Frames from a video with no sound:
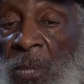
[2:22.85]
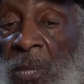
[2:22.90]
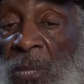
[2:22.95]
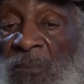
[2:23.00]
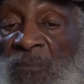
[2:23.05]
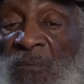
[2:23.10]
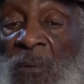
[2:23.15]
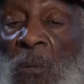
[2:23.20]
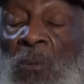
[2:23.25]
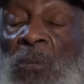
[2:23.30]

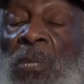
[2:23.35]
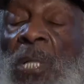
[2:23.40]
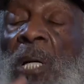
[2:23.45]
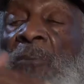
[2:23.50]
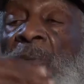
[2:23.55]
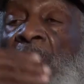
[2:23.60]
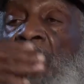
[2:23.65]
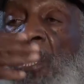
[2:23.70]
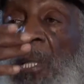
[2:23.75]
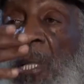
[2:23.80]
there's folks
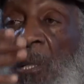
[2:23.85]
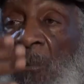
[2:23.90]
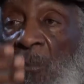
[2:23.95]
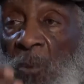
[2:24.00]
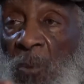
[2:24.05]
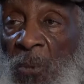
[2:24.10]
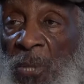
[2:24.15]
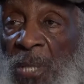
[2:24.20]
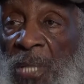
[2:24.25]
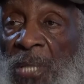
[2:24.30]
out there that
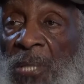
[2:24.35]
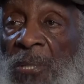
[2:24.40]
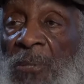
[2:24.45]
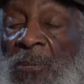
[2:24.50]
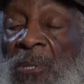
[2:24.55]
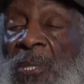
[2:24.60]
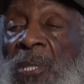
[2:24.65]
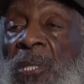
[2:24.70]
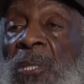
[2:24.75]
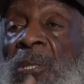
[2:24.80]
will
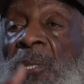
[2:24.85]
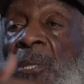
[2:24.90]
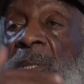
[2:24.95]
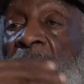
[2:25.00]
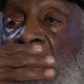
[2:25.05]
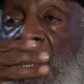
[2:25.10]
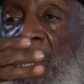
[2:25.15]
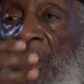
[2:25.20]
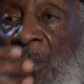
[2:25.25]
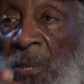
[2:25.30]
hear
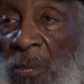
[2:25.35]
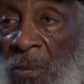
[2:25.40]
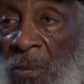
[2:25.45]
this